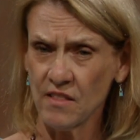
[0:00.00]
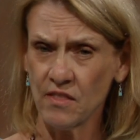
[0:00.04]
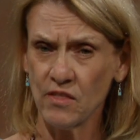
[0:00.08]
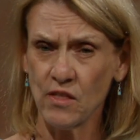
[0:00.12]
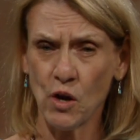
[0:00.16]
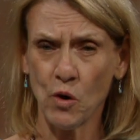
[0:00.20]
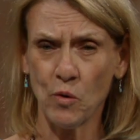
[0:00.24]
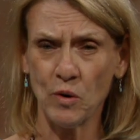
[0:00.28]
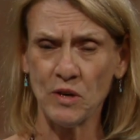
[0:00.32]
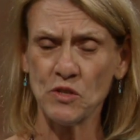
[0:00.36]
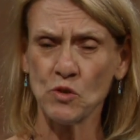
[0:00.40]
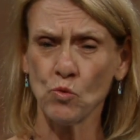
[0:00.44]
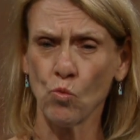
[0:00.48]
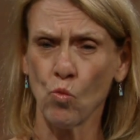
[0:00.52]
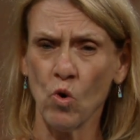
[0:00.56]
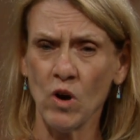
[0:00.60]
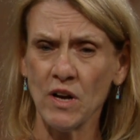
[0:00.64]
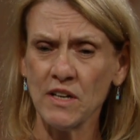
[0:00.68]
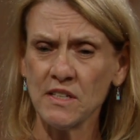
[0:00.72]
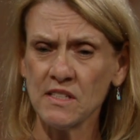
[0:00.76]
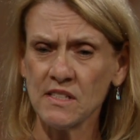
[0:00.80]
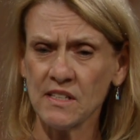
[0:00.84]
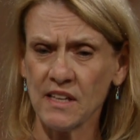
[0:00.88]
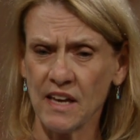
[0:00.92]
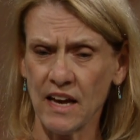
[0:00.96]
There is
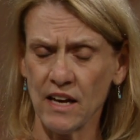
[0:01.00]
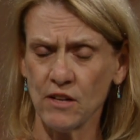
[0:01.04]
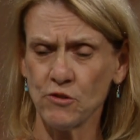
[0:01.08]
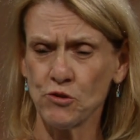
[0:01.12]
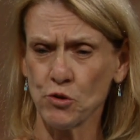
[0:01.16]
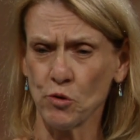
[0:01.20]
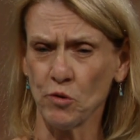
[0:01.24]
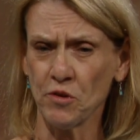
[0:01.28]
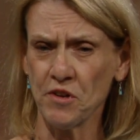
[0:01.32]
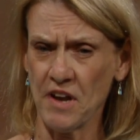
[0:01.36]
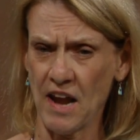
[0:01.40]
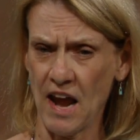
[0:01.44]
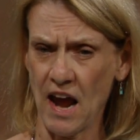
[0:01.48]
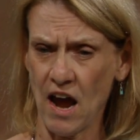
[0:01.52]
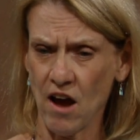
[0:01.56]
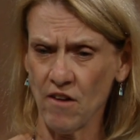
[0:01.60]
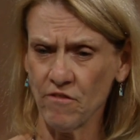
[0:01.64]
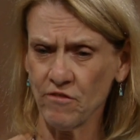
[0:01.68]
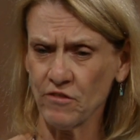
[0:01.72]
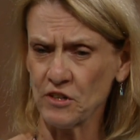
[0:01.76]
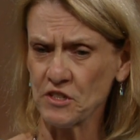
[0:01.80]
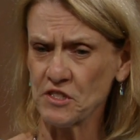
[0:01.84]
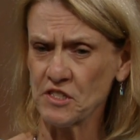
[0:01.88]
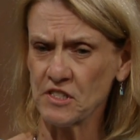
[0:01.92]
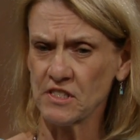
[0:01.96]
one scheduled now
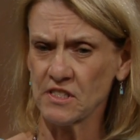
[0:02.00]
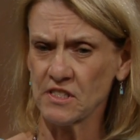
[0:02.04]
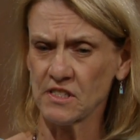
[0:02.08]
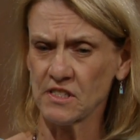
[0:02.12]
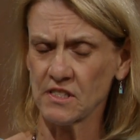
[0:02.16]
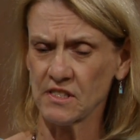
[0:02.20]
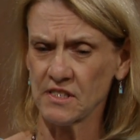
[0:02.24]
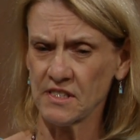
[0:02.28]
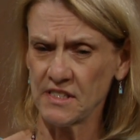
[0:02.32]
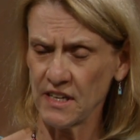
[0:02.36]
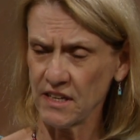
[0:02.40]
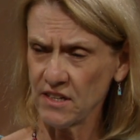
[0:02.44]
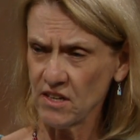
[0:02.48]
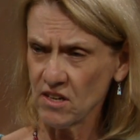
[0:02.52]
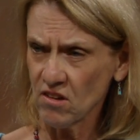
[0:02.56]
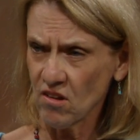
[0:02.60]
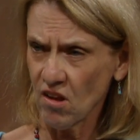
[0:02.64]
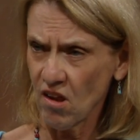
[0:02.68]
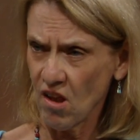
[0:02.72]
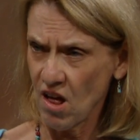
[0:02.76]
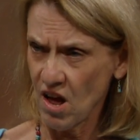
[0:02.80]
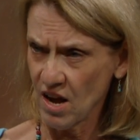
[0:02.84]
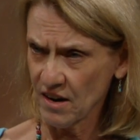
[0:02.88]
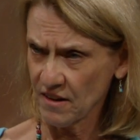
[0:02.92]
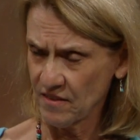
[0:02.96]
for 10
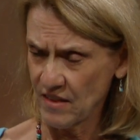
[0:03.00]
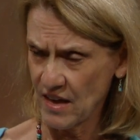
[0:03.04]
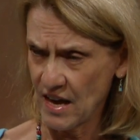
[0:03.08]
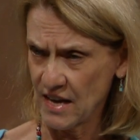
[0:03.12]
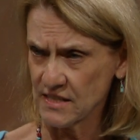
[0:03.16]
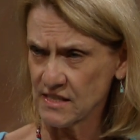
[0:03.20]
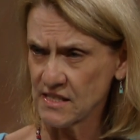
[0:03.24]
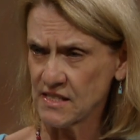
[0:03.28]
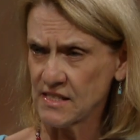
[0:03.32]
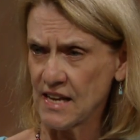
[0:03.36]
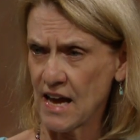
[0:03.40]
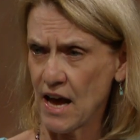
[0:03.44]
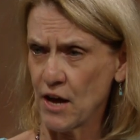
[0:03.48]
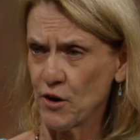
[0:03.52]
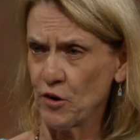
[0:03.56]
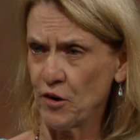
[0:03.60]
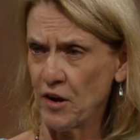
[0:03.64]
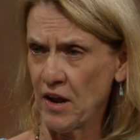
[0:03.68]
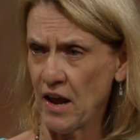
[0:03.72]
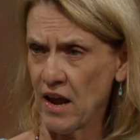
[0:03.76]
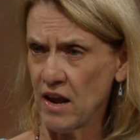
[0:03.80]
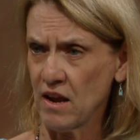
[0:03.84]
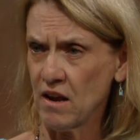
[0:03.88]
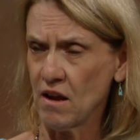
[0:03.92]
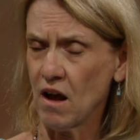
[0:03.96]
o'clock that
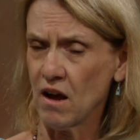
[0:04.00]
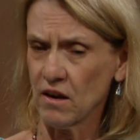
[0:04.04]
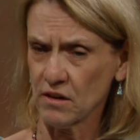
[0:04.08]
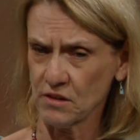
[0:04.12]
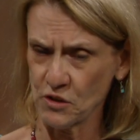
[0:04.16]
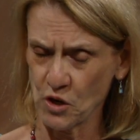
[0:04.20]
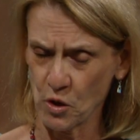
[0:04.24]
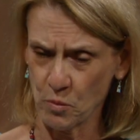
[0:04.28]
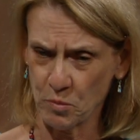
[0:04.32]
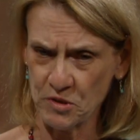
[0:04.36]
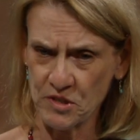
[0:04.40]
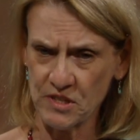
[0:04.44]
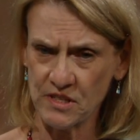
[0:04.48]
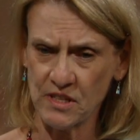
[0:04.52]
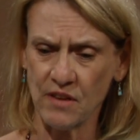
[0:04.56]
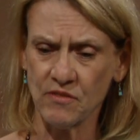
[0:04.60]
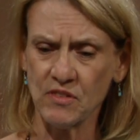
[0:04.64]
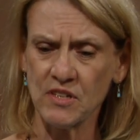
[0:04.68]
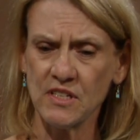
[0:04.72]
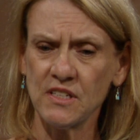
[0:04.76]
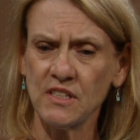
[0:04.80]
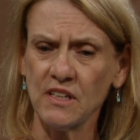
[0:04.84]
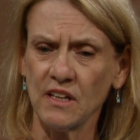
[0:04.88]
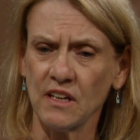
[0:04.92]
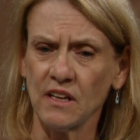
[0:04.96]
Saturday, October
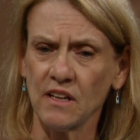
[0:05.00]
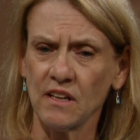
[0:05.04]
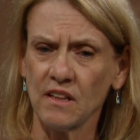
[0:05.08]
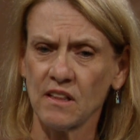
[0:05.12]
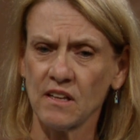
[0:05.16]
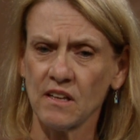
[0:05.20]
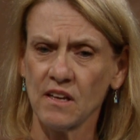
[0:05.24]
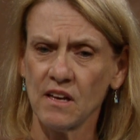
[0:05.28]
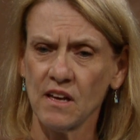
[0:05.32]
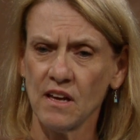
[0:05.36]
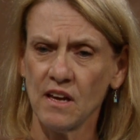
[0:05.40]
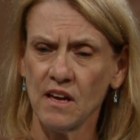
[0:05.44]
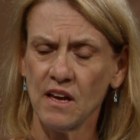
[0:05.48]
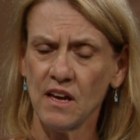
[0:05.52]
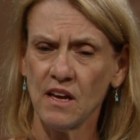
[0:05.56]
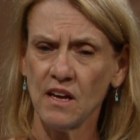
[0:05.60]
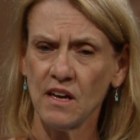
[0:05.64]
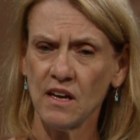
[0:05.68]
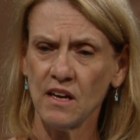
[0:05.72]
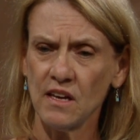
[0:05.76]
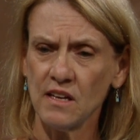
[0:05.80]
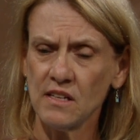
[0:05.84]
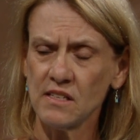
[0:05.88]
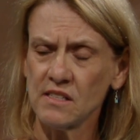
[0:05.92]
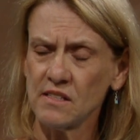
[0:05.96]
17th. Mm -hmm.
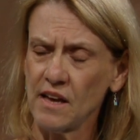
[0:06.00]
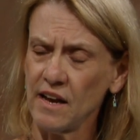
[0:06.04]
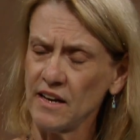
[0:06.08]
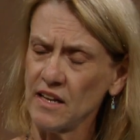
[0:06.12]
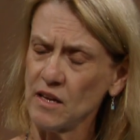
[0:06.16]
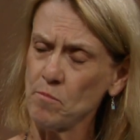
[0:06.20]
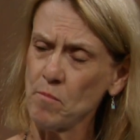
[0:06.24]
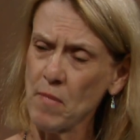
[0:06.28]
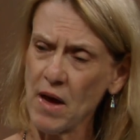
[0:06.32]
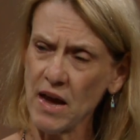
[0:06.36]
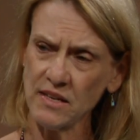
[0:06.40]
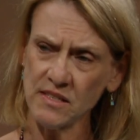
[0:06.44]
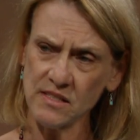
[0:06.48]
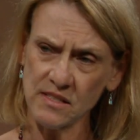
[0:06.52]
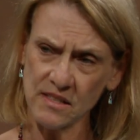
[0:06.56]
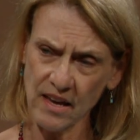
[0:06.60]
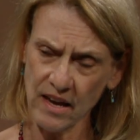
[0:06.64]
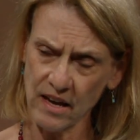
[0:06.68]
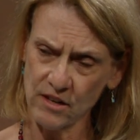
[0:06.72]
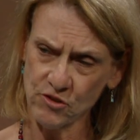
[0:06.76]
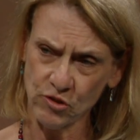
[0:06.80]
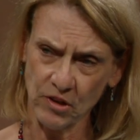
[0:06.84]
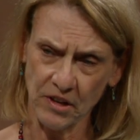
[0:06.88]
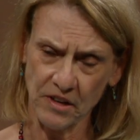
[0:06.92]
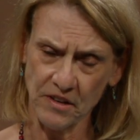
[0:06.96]
He said he may
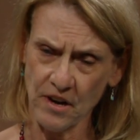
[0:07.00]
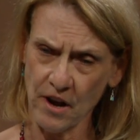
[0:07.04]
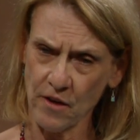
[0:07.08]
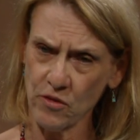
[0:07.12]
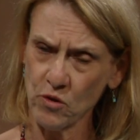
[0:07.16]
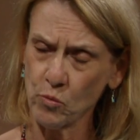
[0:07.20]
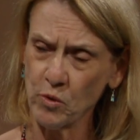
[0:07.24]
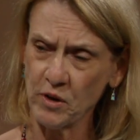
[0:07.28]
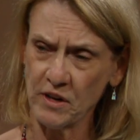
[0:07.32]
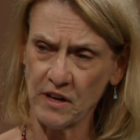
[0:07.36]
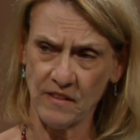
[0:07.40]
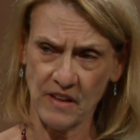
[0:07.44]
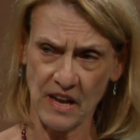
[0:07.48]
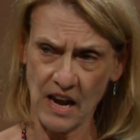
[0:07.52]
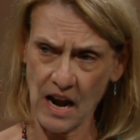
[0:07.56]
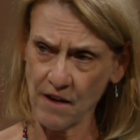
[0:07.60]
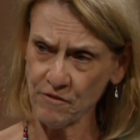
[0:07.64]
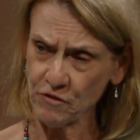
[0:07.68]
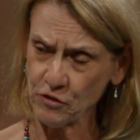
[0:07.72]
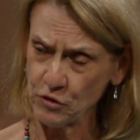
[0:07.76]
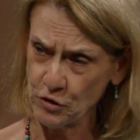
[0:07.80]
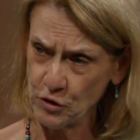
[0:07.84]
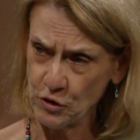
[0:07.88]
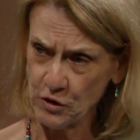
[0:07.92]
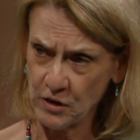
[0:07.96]
schedule another one in the
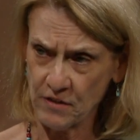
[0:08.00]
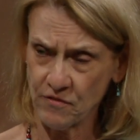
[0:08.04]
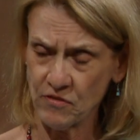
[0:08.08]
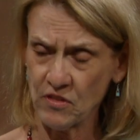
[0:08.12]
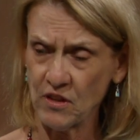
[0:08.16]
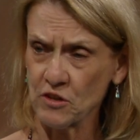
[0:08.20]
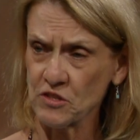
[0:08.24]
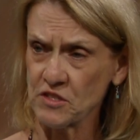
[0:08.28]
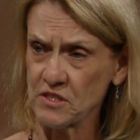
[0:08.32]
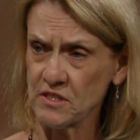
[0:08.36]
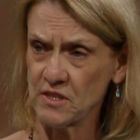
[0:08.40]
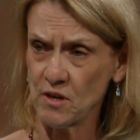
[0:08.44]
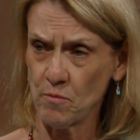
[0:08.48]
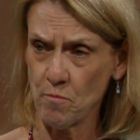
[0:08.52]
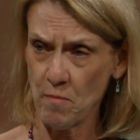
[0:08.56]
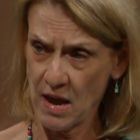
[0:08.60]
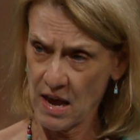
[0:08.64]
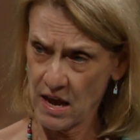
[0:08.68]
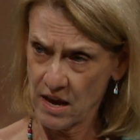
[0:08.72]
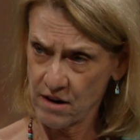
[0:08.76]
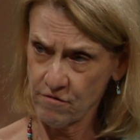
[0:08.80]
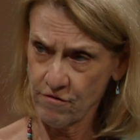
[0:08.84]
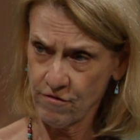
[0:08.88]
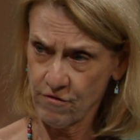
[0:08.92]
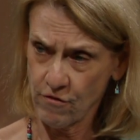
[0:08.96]
afternoon if there's a
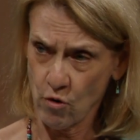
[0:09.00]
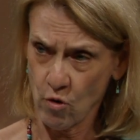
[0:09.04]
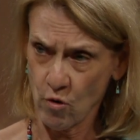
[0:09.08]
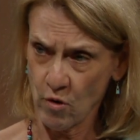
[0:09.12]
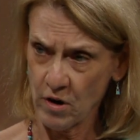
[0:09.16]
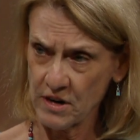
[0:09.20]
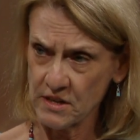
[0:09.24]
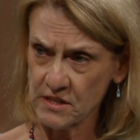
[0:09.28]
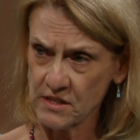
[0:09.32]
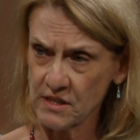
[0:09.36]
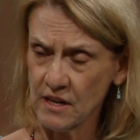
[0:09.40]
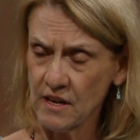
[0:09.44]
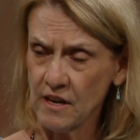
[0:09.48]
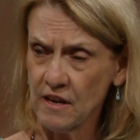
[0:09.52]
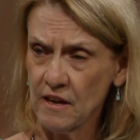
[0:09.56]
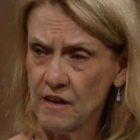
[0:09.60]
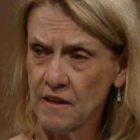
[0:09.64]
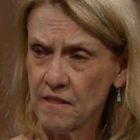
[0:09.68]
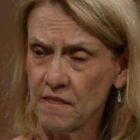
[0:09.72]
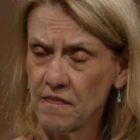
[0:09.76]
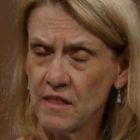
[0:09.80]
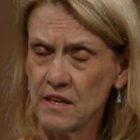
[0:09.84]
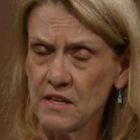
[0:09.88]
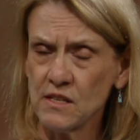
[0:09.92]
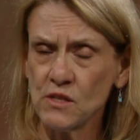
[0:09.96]
demand for it.
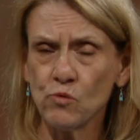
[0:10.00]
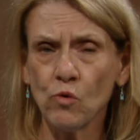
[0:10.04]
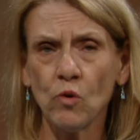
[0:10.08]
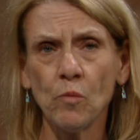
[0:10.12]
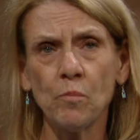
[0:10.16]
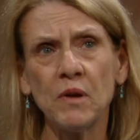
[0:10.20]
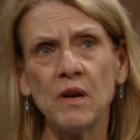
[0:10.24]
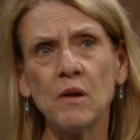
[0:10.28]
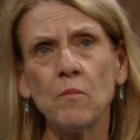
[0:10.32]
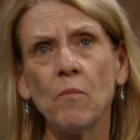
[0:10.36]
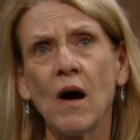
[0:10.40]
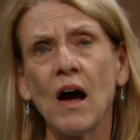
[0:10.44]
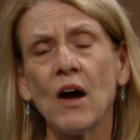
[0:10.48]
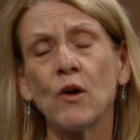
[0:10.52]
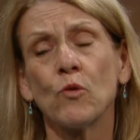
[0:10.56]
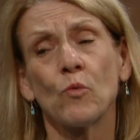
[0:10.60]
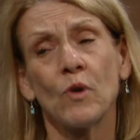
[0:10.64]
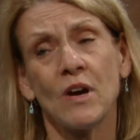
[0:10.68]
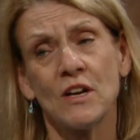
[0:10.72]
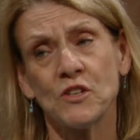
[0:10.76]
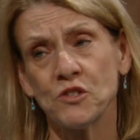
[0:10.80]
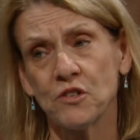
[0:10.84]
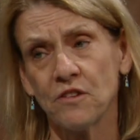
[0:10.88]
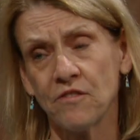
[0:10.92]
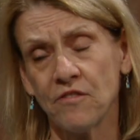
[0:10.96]
Okay. This will be by
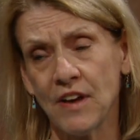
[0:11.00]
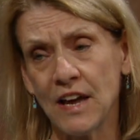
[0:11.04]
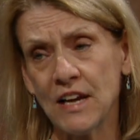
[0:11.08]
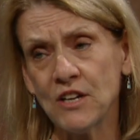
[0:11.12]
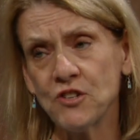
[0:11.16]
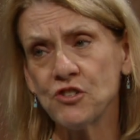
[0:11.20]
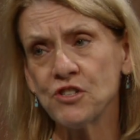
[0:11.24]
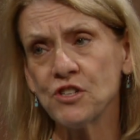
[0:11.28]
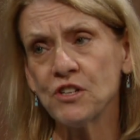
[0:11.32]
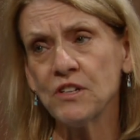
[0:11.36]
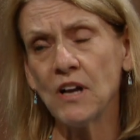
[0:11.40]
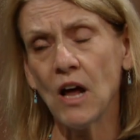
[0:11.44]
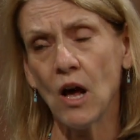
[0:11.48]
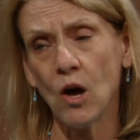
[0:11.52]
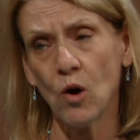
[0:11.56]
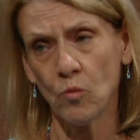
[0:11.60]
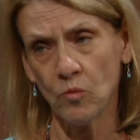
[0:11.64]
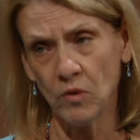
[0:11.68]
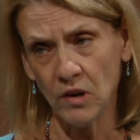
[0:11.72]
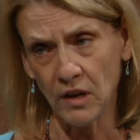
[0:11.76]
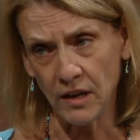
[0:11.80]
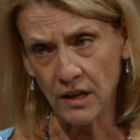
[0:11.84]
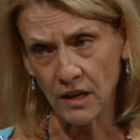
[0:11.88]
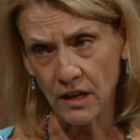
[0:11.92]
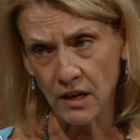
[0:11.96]
reservation
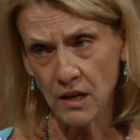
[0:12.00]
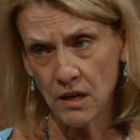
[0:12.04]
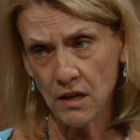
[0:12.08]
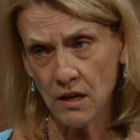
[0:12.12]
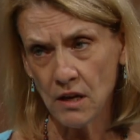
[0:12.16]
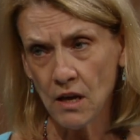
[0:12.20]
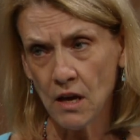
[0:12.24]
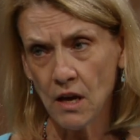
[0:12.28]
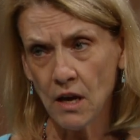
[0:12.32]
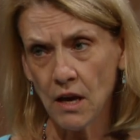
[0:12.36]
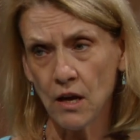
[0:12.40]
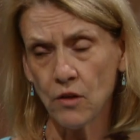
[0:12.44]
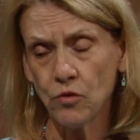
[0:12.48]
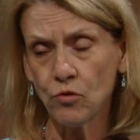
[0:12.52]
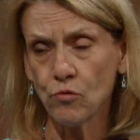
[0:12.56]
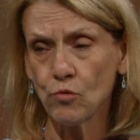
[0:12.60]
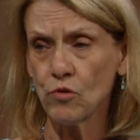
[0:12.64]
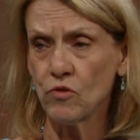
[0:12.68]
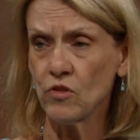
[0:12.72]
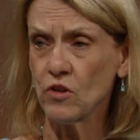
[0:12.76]
only and through